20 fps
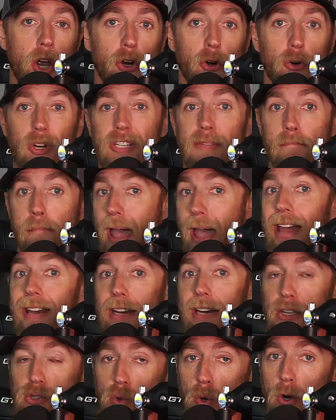Chris
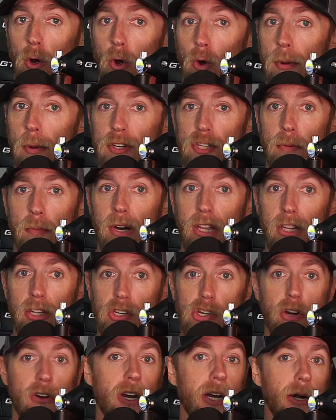Madden has won a whole bunch of money
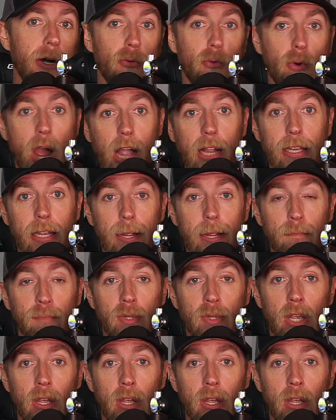this year in a Rocket.